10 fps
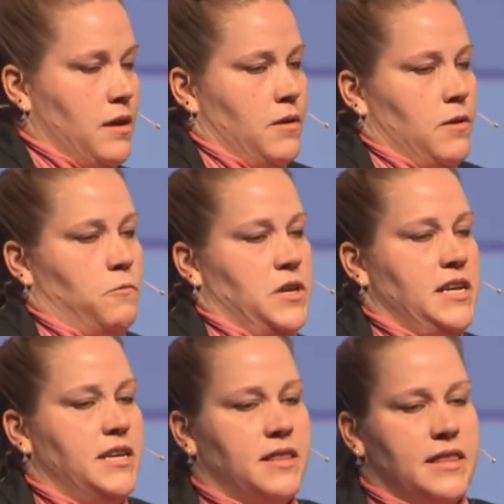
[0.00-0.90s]
We need
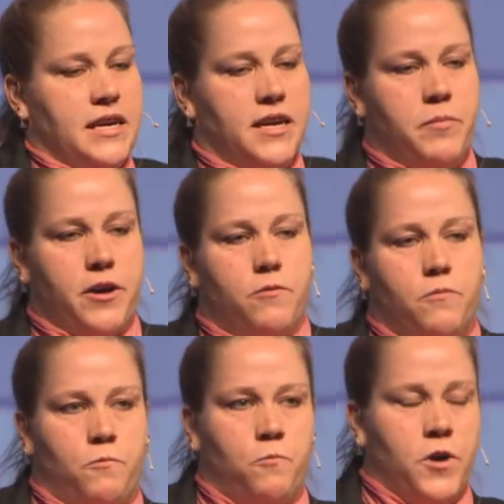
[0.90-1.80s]
to think about
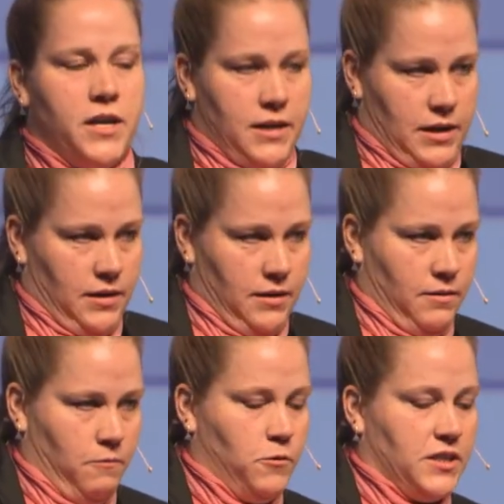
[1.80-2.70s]

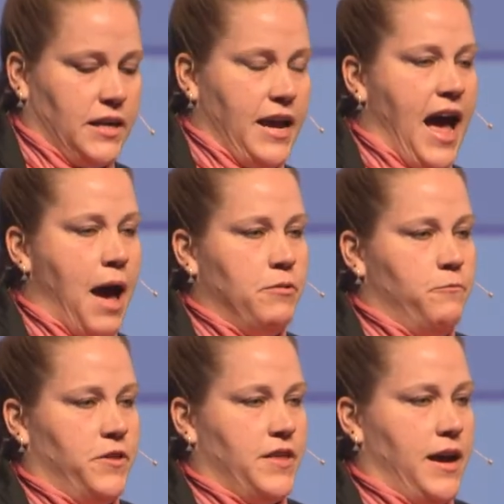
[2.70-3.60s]
what's going to happen
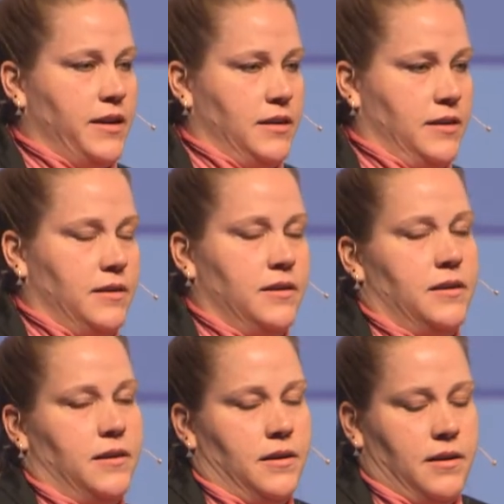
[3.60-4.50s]
with that.
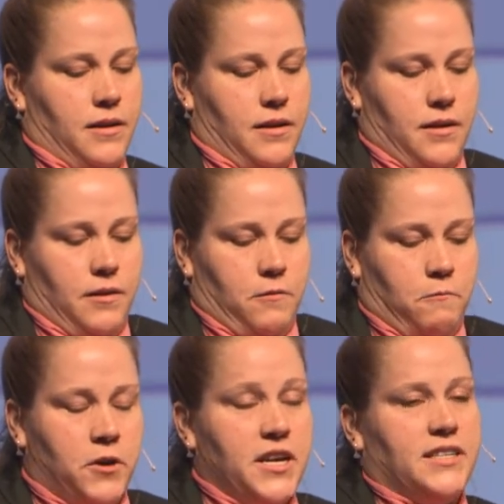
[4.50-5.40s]

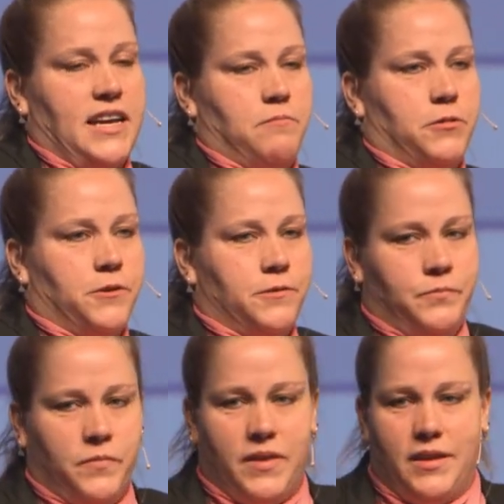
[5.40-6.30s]
One example
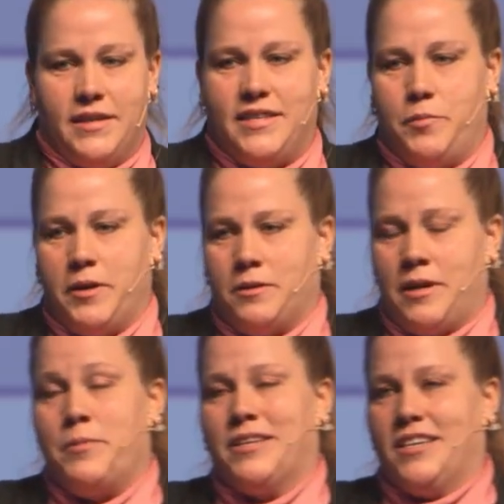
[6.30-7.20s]
is the
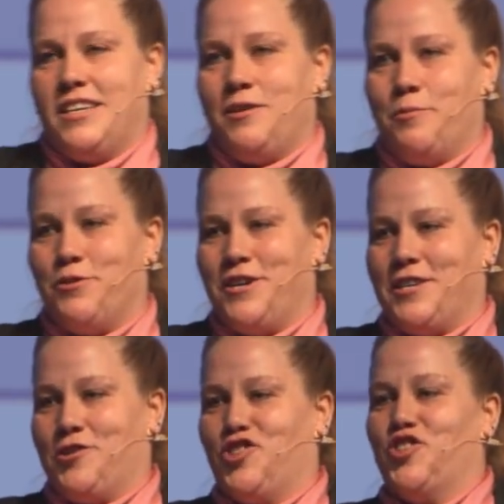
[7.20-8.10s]
ability to
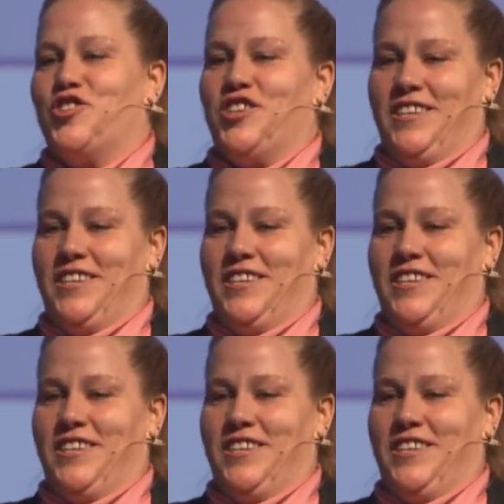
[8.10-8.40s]
predict churn.